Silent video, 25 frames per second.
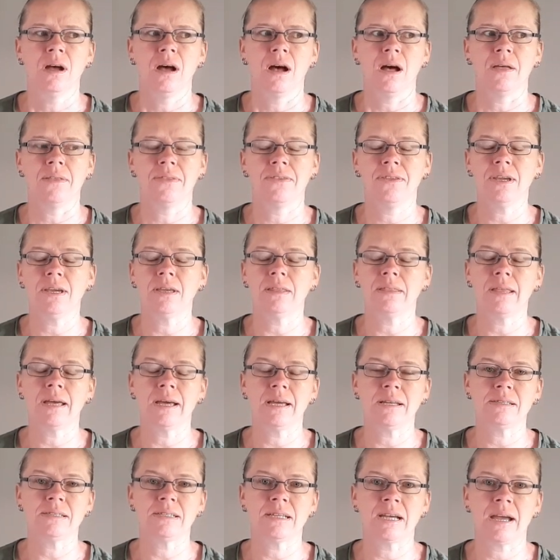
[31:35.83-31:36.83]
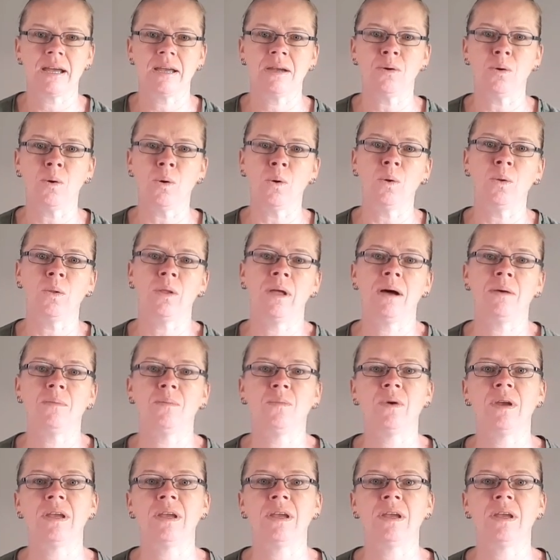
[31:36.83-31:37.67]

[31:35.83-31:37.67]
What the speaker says: I think that day all up